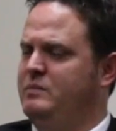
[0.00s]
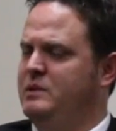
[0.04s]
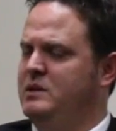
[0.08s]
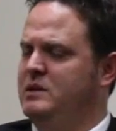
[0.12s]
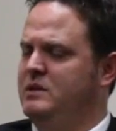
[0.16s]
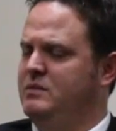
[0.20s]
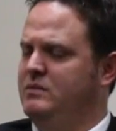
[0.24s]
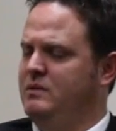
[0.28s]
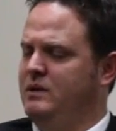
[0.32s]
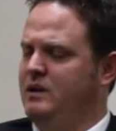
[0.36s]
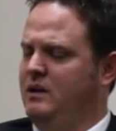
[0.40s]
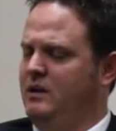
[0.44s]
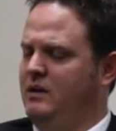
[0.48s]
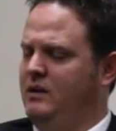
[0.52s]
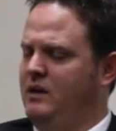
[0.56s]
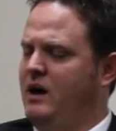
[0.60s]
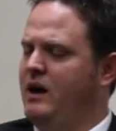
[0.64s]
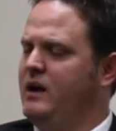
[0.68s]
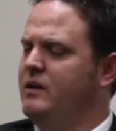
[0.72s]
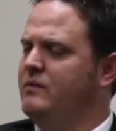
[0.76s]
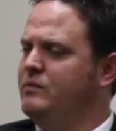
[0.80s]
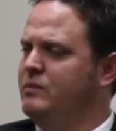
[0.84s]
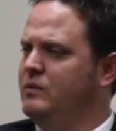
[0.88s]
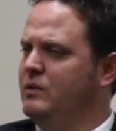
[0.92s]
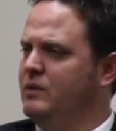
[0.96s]
been doing a
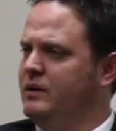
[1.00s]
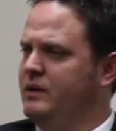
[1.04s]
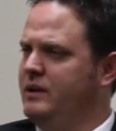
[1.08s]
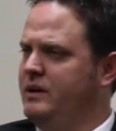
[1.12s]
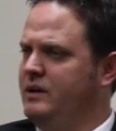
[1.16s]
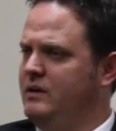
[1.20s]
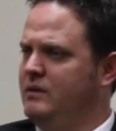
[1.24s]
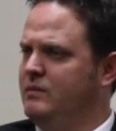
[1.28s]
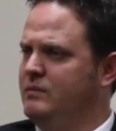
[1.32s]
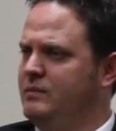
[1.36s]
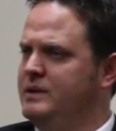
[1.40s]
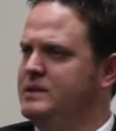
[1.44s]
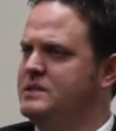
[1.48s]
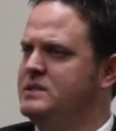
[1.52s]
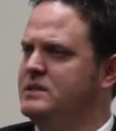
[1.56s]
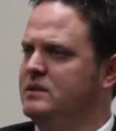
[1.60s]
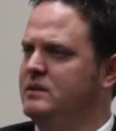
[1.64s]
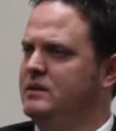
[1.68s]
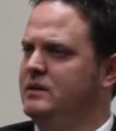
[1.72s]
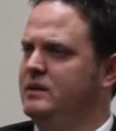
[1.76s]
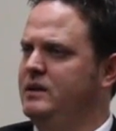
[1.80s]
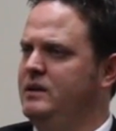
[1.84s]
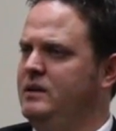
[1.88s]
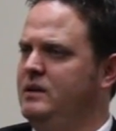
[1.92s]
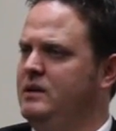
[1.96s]
lot of work here
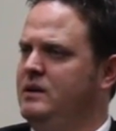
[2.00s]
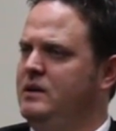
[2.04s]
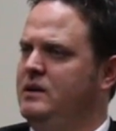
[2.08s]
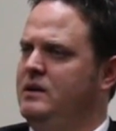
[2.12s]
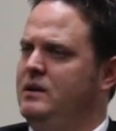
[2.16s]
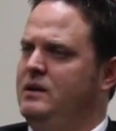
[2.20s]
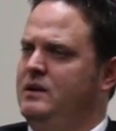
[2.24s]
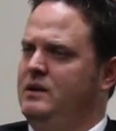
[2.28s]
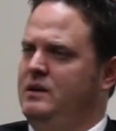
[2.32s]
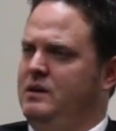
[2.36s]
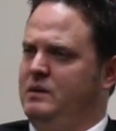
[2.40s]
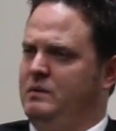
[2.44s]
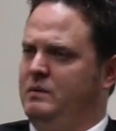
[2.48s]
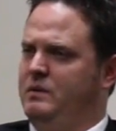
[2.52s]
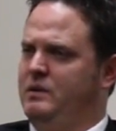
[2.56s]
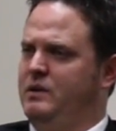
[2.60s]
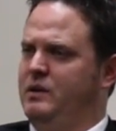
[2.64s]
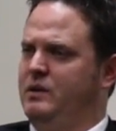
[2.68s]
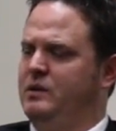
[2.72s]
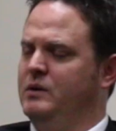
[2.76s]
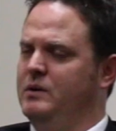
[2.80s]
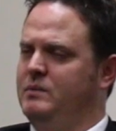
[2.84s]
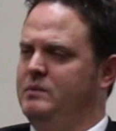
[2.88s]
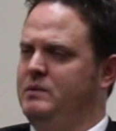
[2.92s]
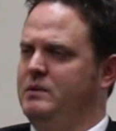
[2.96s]
recently with a
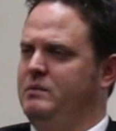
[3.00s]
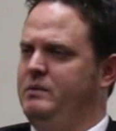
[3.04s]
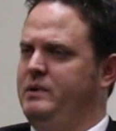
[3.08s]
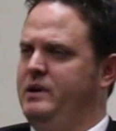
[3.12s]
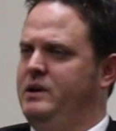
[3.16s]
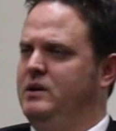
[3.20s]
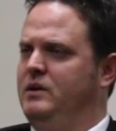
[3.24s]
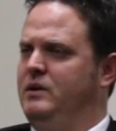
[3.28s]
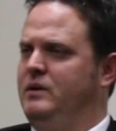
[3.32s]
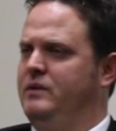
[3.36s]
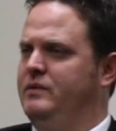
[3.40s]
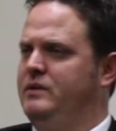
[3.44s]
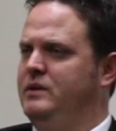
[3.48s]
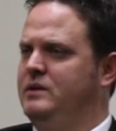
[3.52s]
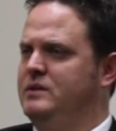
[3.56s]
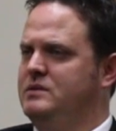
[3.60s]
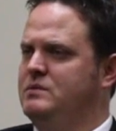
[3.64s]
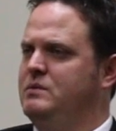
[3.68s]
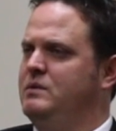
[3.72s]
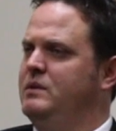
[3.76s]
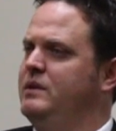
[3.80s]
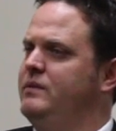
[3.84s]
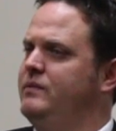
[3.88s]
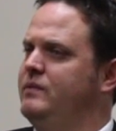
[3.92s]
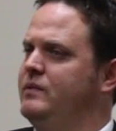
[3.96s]
group that we call the
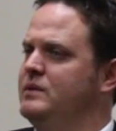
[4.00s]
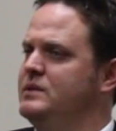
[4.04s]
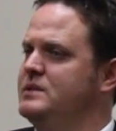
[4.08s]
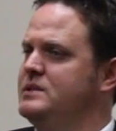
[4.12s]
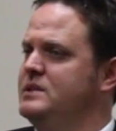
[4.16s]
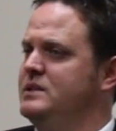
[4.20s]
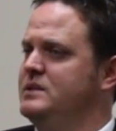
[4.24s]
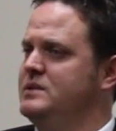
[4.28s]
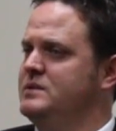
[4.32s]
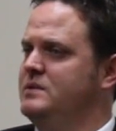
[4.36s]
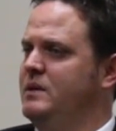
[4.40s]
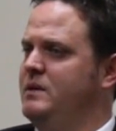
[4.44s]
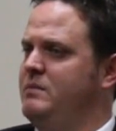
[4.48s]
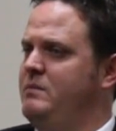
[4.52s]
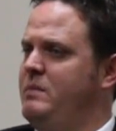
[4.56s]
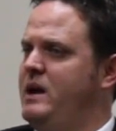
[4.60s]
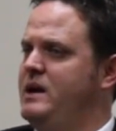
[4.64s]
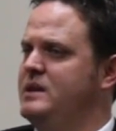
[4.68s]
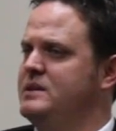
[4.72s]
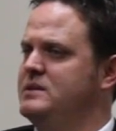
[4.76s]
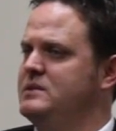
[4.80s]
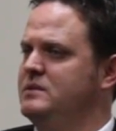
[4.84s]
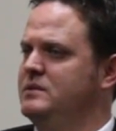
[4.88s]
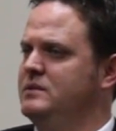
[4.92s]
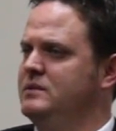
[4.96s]
21st Century
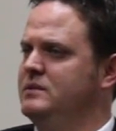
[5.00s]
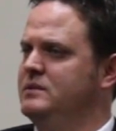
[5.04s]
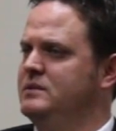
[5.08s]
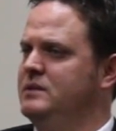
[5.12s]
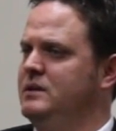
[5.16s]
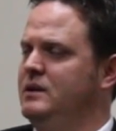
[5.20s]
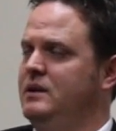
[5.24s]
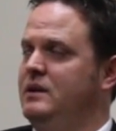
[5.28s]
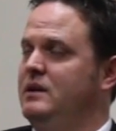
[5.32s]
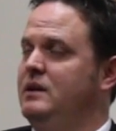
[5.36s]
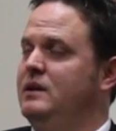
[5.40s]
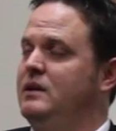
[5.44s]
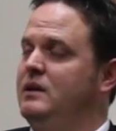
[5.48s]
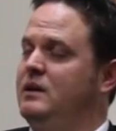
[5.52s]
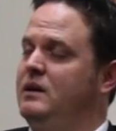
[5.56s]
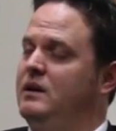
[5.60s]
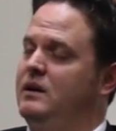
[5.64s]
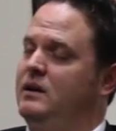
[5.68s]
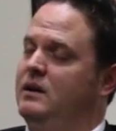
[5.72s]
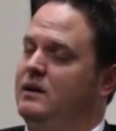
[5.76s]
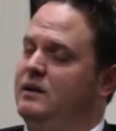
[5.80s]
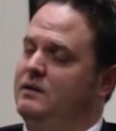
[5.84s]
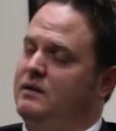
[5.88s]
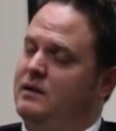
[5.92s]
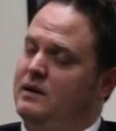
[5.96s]

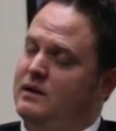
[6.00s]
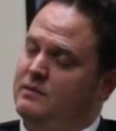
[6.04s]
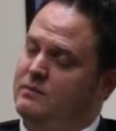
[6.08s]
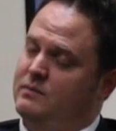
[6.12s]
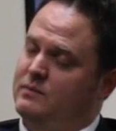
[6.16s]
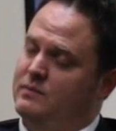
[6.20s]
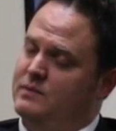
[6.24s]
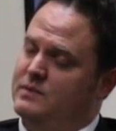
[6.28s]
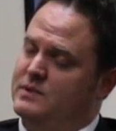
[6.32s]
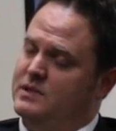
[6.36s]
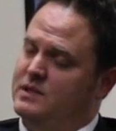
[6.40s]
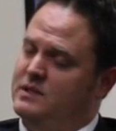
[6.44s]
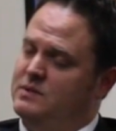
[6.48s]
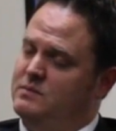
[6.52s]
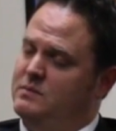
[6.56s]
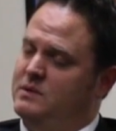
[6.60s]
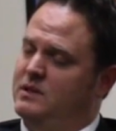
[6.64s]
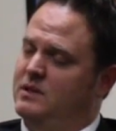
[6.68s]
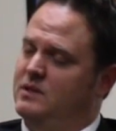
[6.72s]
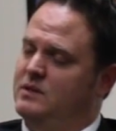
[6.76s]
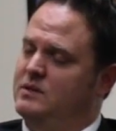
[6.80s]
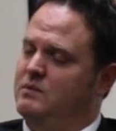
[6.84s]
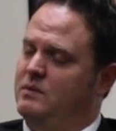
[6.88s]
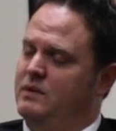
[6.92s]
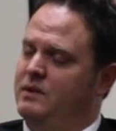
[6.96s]
the
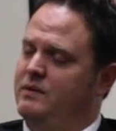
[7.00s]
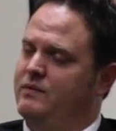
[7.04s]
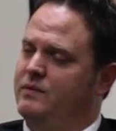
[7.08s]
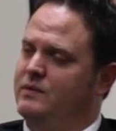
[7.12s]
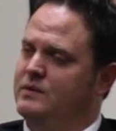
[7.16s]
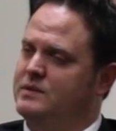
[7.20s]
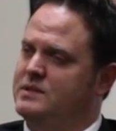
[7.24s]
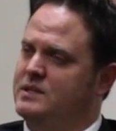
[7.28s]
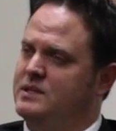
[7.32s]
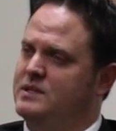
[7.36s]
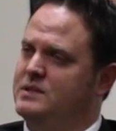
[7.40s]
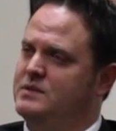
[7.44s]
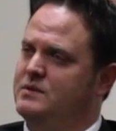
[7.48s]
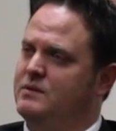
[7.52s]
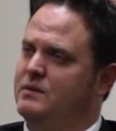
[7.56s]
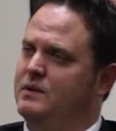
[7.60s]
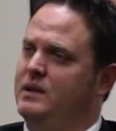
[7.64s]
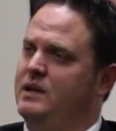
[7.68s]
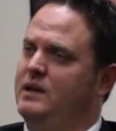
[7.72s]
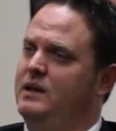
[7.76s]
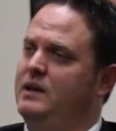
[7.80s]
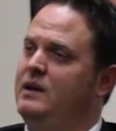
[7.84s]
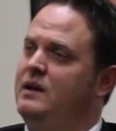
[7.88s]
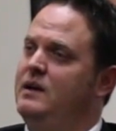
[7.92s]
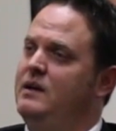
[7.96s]
21st
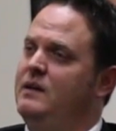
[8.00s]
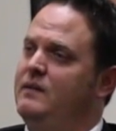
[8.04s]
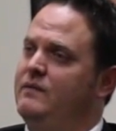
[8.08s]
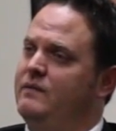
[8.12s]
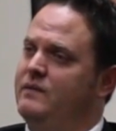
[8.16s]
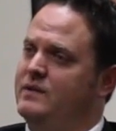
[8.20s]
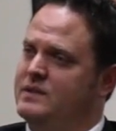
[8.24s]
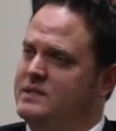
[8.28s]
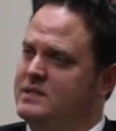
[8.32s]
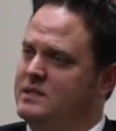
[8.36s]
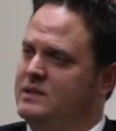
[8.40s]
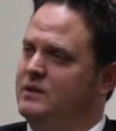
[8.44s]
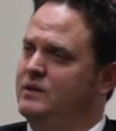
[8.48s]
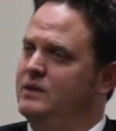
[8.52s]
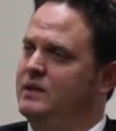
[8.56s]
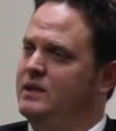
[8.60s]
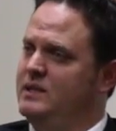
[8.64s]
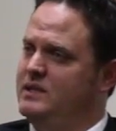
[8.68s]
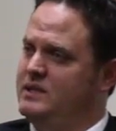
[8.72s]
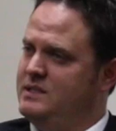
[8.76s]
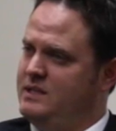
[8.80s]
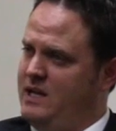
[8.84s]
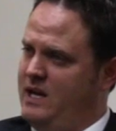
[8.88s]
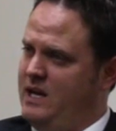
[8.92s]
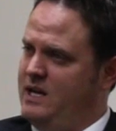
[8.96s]
Century
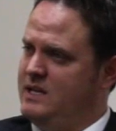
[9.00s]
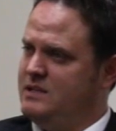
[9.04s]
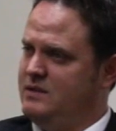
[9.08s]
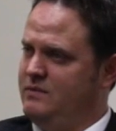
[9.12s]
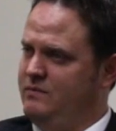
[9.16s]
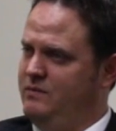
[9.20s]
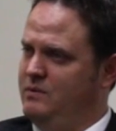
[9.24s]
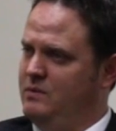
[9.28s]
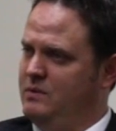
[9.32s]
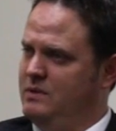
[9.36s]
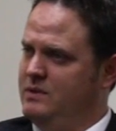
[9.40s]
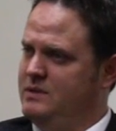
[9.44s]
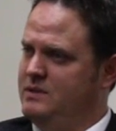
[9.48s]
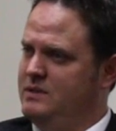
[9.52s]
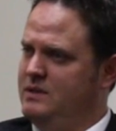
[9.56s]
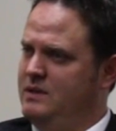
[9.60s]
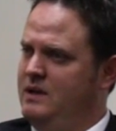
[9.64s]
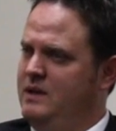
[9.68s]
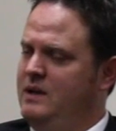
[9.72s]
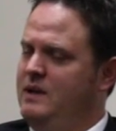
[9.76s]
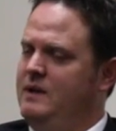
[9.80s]
Facilities Task Force.